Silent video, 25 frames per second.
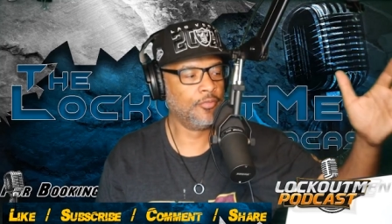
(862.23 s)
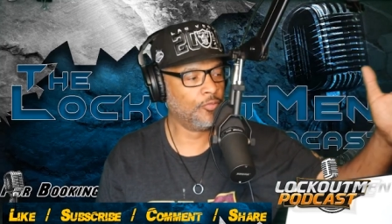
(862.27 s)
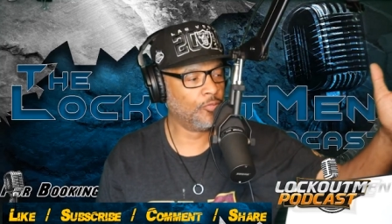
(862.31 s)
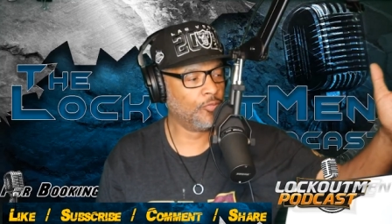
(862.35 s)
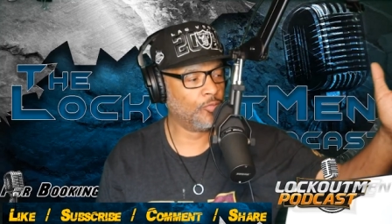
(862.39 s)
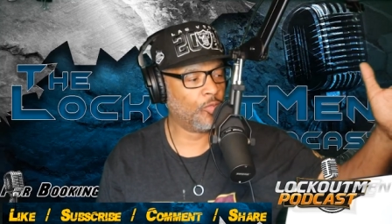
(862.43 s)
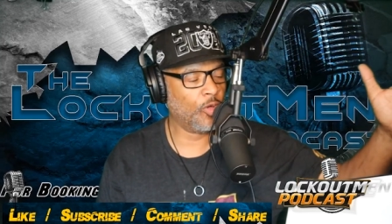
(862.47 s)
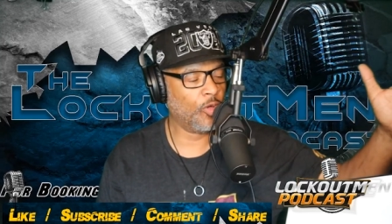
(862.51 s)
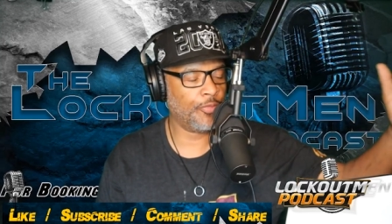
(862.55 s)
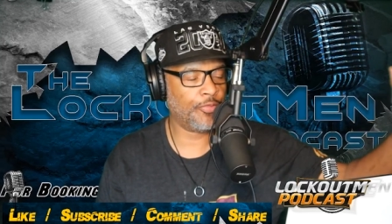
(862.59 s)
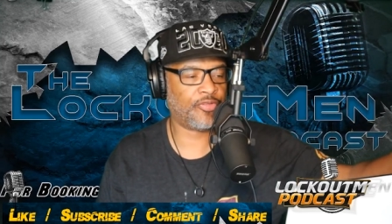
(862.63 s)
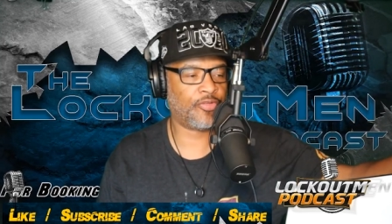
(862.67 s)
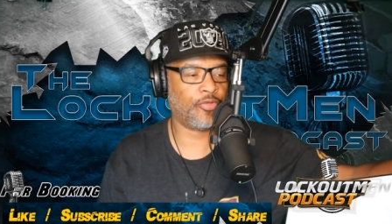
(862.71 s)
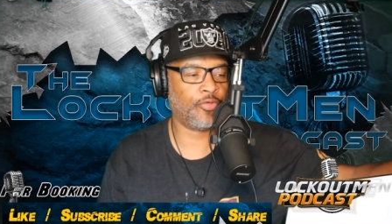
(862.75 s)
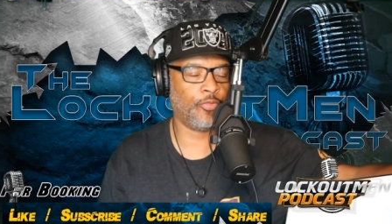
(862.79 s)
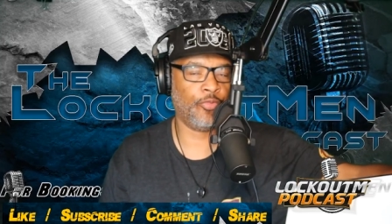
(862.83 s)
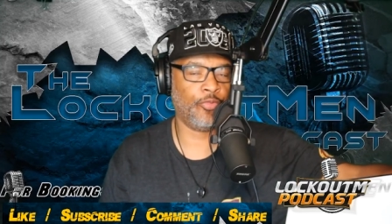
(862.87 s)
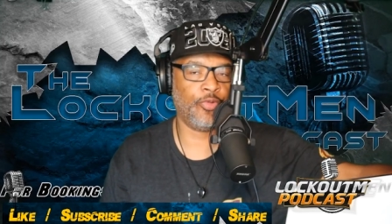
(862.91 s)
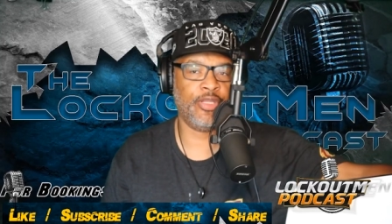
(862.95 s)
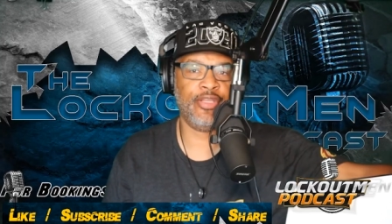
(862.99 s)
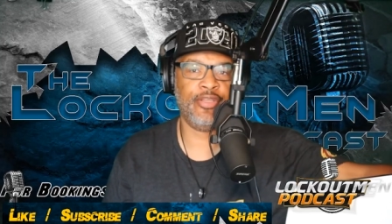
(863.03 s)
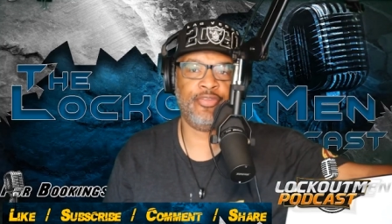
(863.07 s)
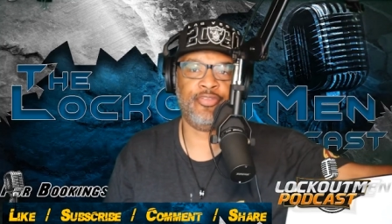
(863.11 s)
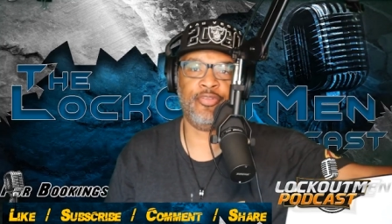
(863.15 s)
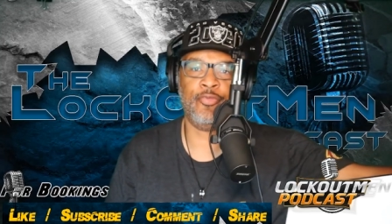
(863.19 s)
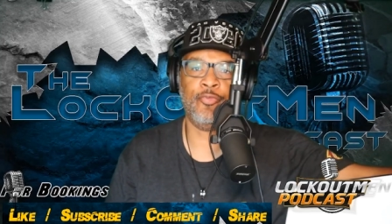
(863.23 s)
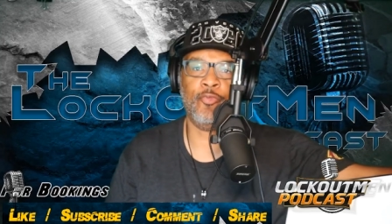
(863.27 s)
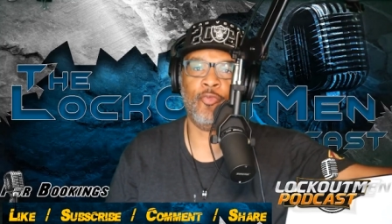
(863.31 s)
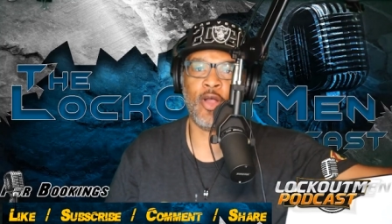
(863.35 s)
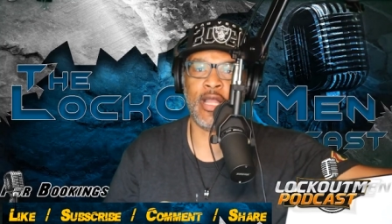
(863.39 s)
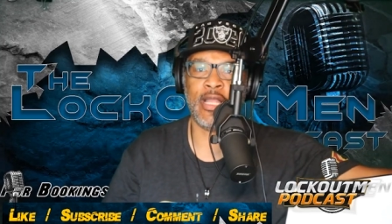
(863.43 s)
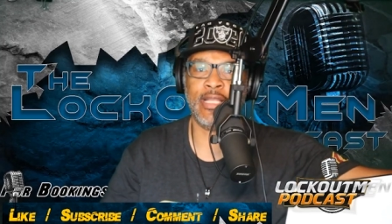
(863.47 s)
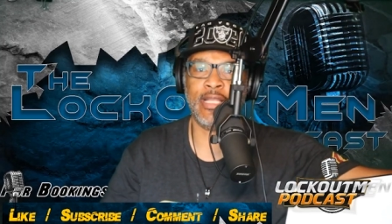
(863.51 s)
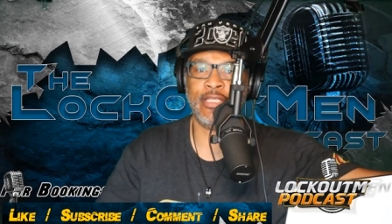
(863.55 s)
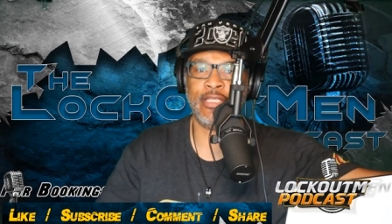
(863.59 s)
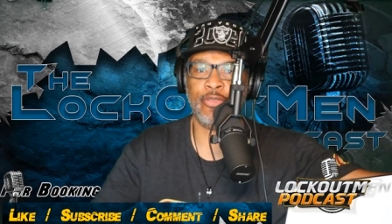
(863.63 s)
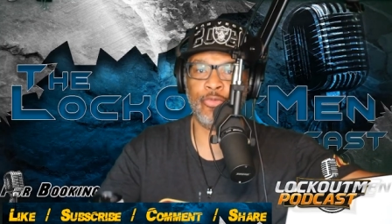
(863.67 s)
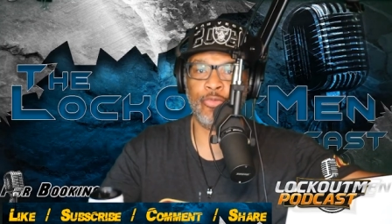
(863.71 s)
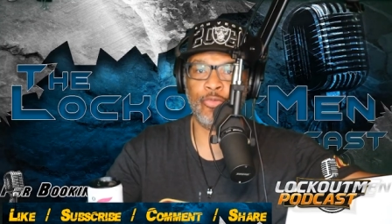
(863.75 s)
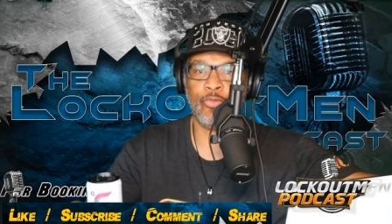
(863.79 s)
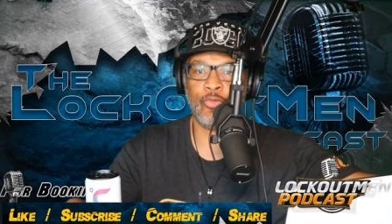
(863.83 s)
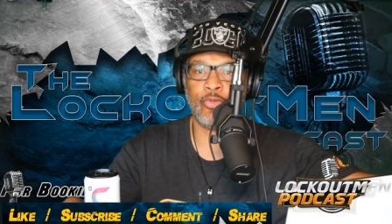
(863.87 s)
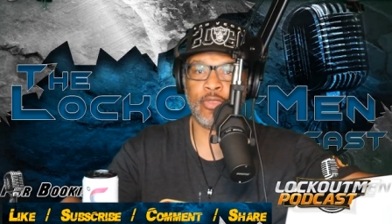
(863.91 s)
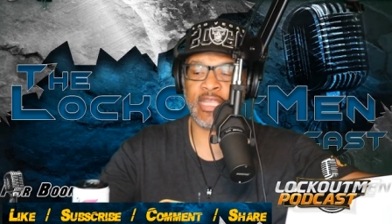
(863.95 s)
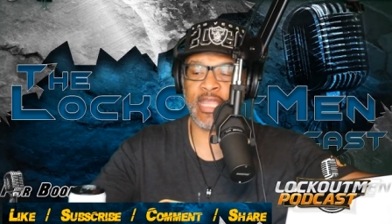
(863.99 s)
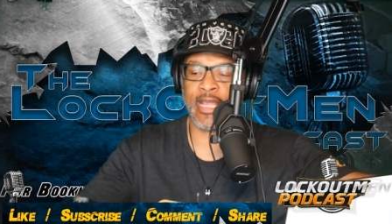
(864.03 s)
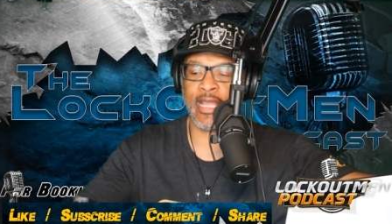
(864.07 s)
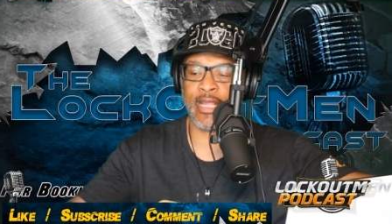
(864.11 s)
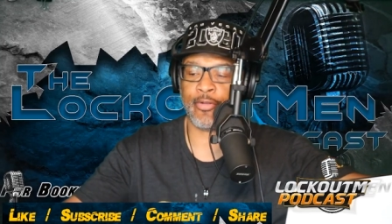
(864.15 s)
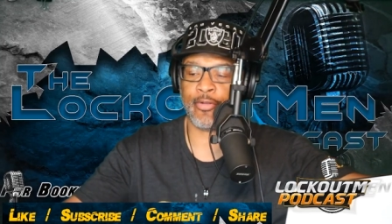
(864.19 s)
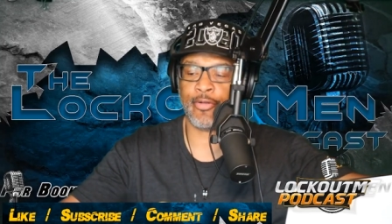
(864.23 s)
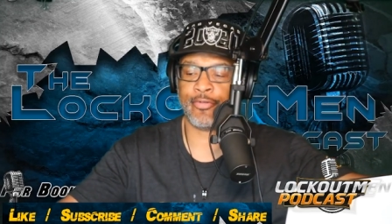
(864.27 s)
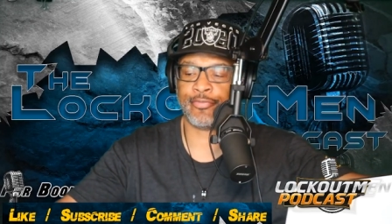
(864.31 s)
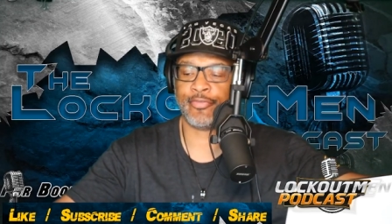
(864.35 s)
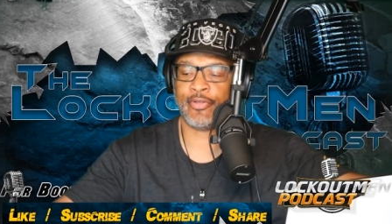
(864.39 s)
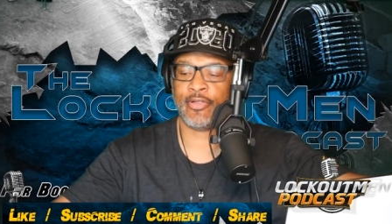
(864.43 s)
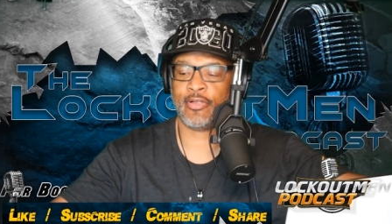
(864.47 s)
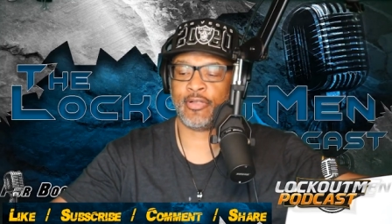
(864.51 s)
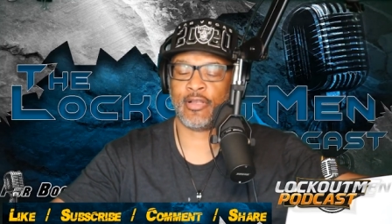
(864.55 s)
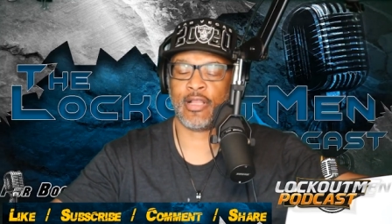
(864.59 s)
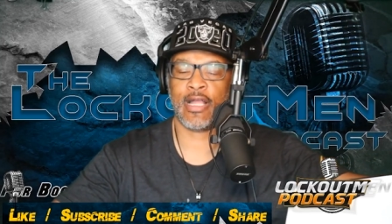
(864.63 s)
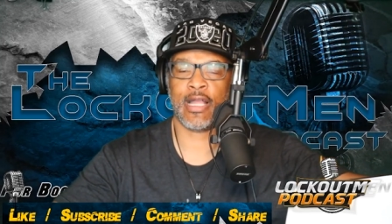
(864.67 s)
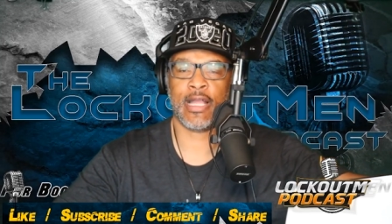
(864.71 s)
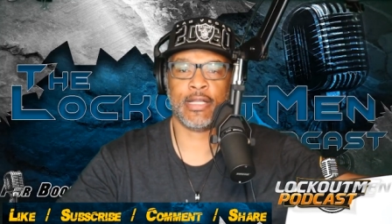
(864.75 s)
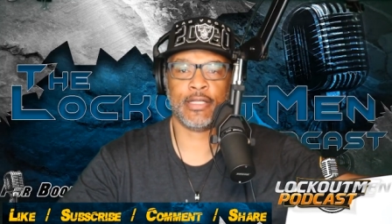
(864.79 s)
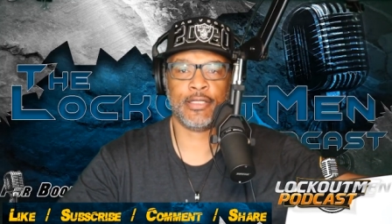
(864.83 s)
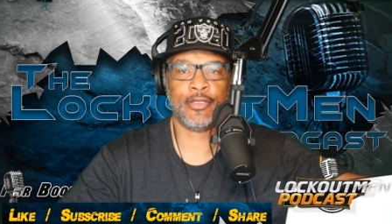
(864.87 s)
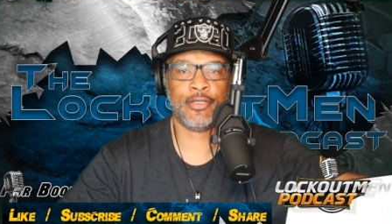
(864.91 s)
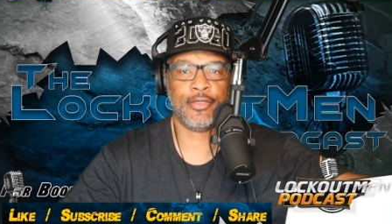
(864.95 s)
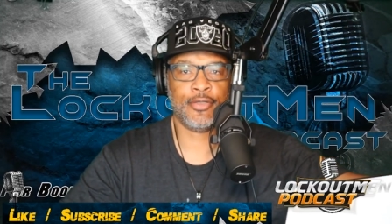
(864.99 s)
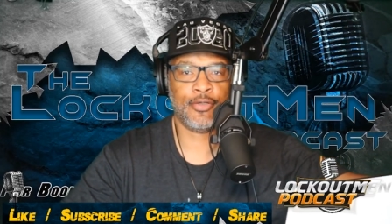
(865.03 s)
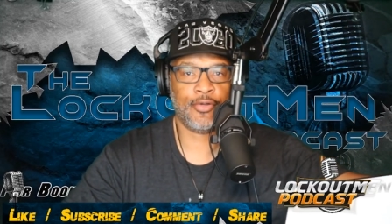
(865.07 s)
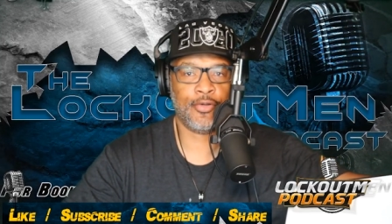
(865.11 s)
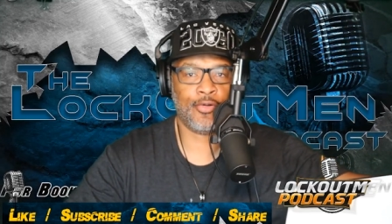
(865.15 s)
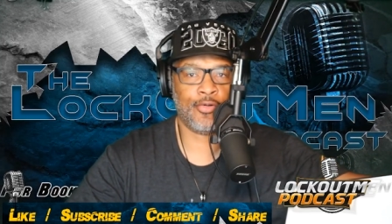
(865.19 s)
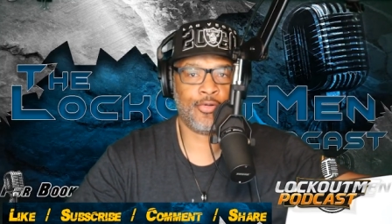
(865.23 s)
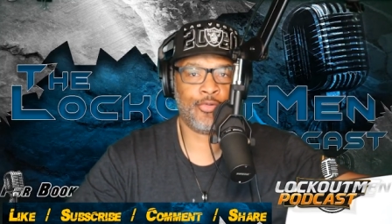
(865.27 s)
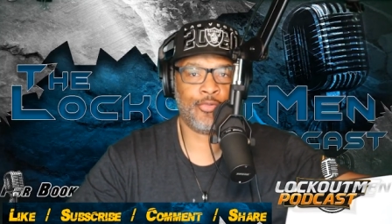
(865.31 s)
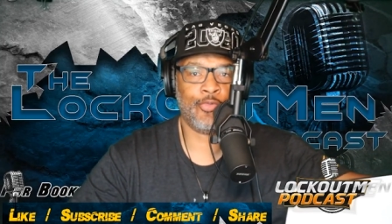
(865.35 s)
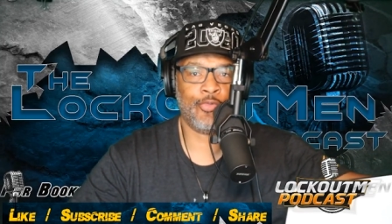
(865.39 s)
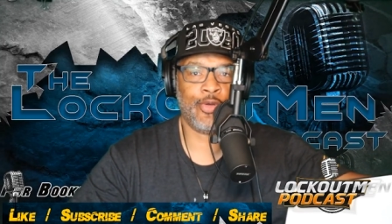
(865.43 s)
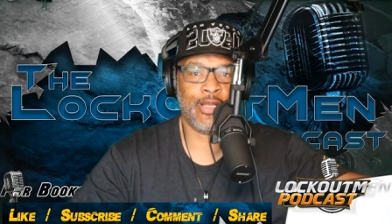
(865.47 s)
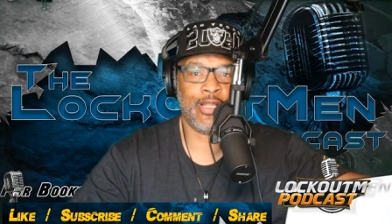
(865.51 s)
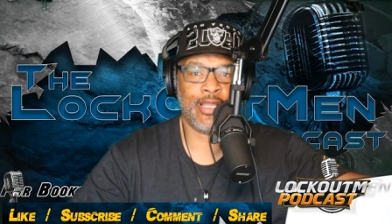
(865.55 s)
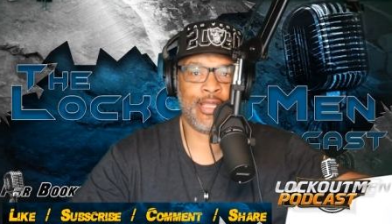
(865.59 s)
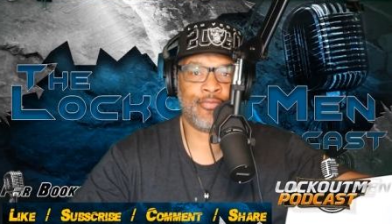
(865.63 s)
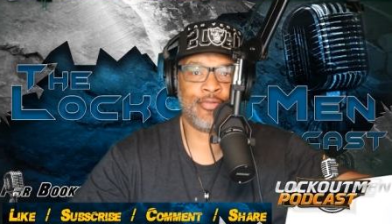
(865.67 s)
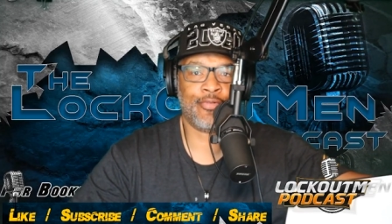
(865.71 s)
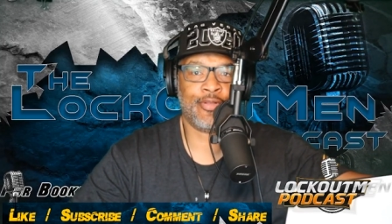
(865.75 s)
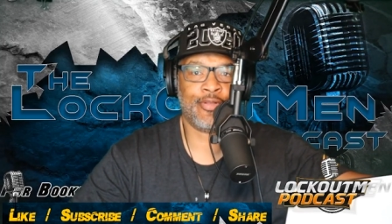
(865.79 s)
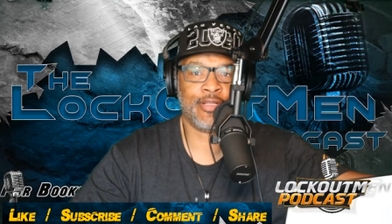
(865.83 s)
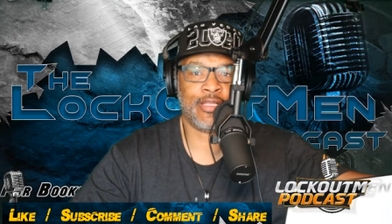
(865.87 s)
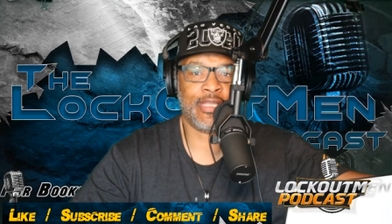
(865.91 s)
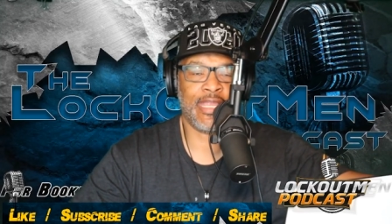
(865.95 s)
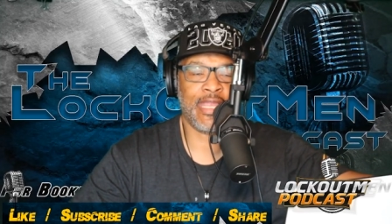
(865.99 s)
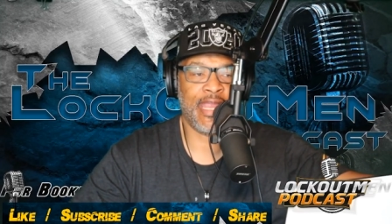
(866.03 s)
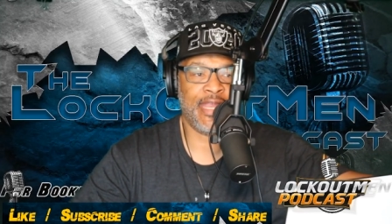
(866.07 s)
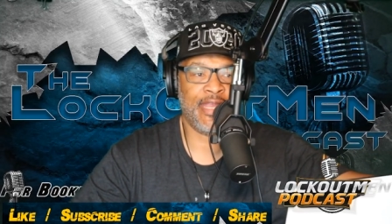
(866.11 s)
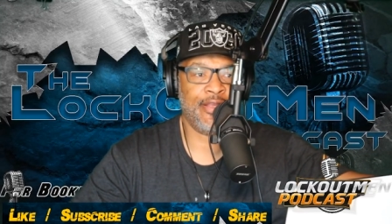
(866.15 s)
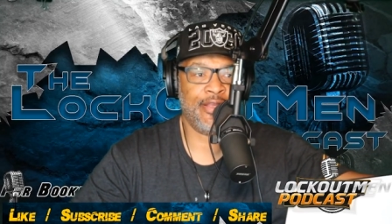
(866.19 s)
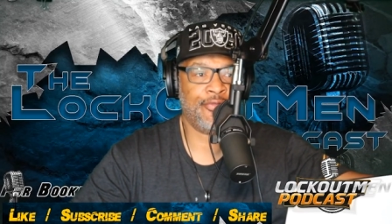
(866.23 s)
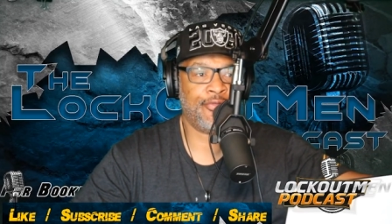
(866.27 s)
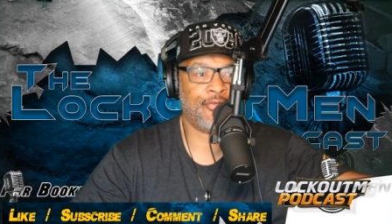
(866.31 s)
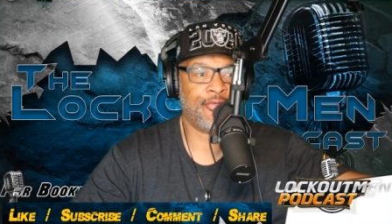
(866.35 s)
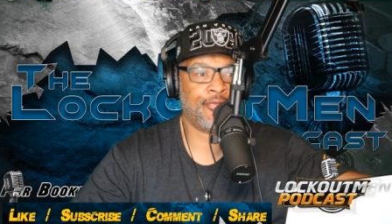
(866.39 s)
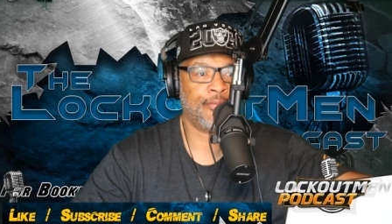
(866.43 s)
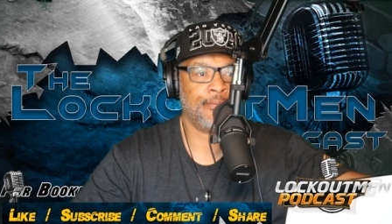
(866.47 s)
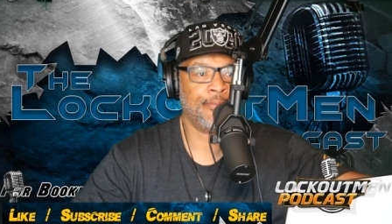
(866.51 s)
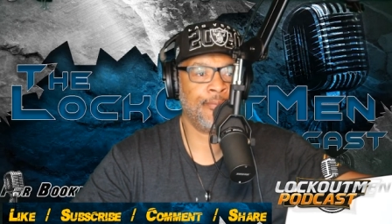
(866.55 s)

what was the reason why you got off the clock or whatever the case.